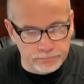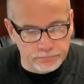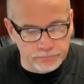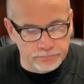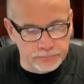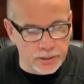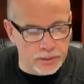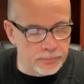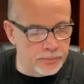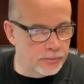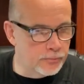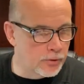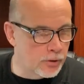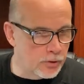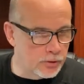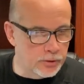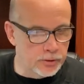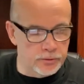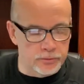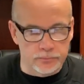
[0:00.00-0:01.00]
Maybe you've
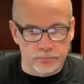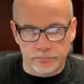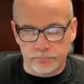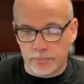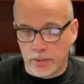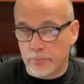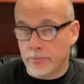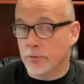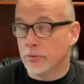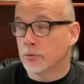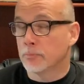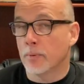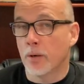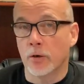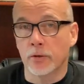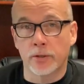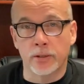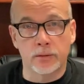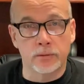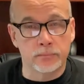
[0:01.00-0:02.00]
heard it. Maybe you
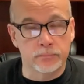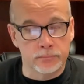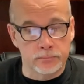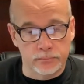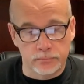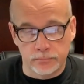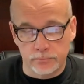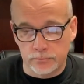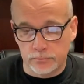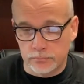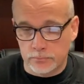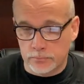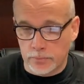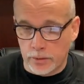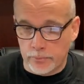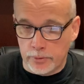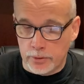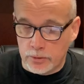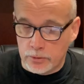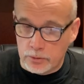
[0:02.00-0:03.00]
spoke it.
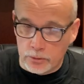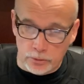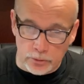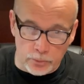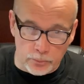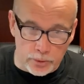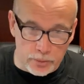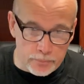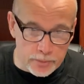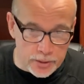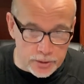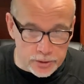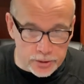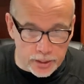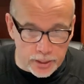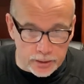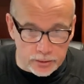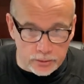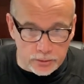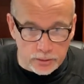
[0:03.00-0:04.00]
Maybe you don't know what it means
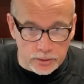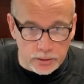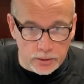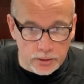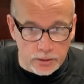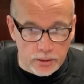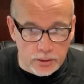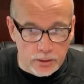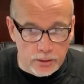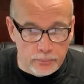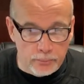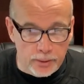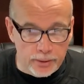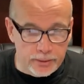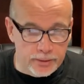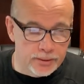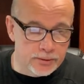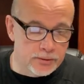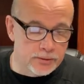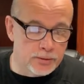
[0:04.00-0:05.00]
yet.
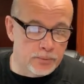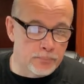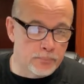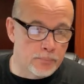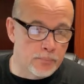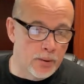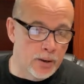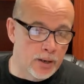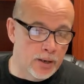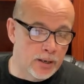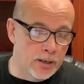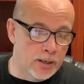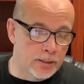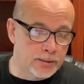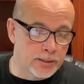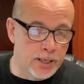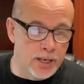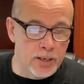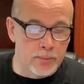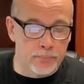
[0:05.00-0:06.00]
But this is
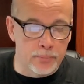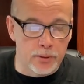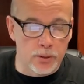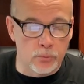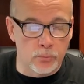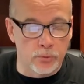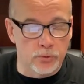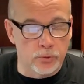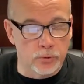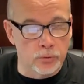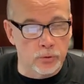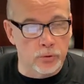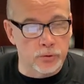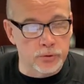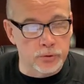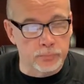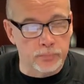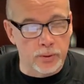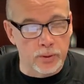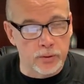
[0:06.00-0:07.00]
a time period where the
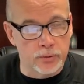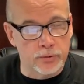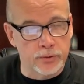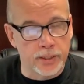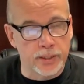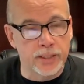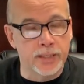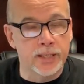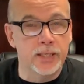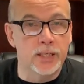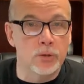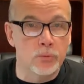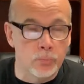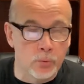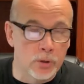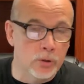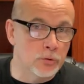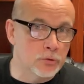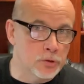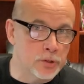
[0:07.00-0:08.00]
Lord spoke that he
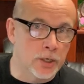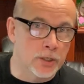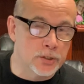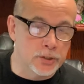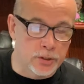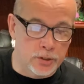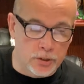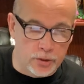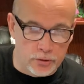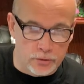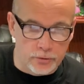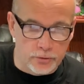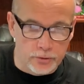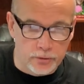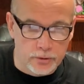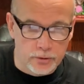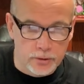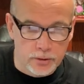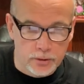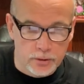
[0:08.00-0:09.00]
will judge the earth.
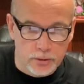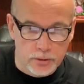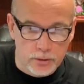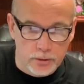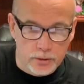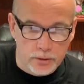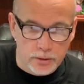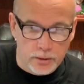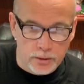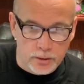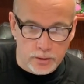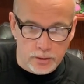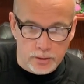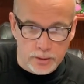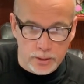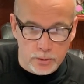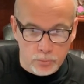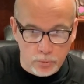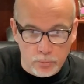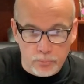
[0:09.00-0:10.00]

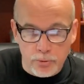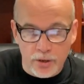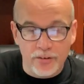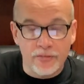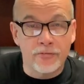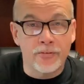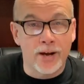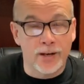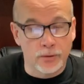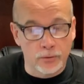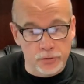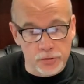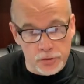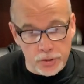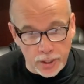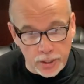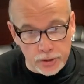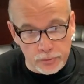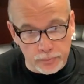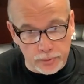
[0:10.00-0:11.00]
He will bring final
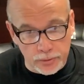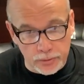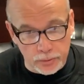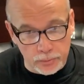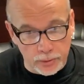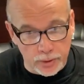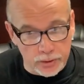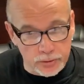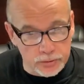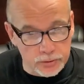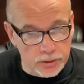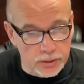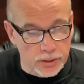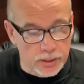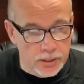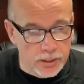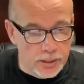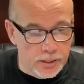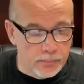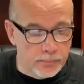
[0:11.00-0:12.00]
judgment to us,
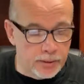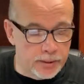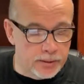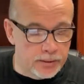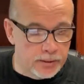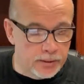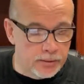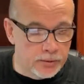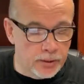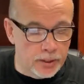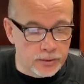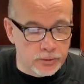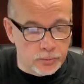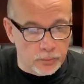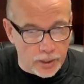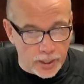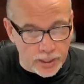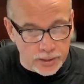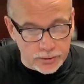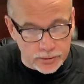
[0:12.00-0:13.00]
but not
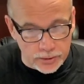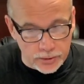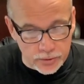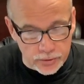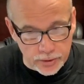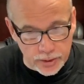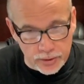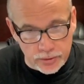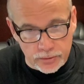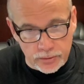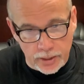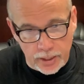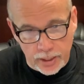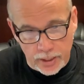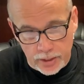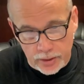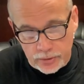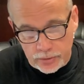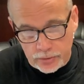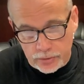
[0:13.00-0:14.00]
to us in a sense
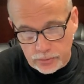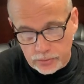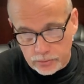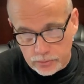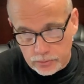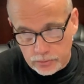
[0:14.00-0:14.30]
as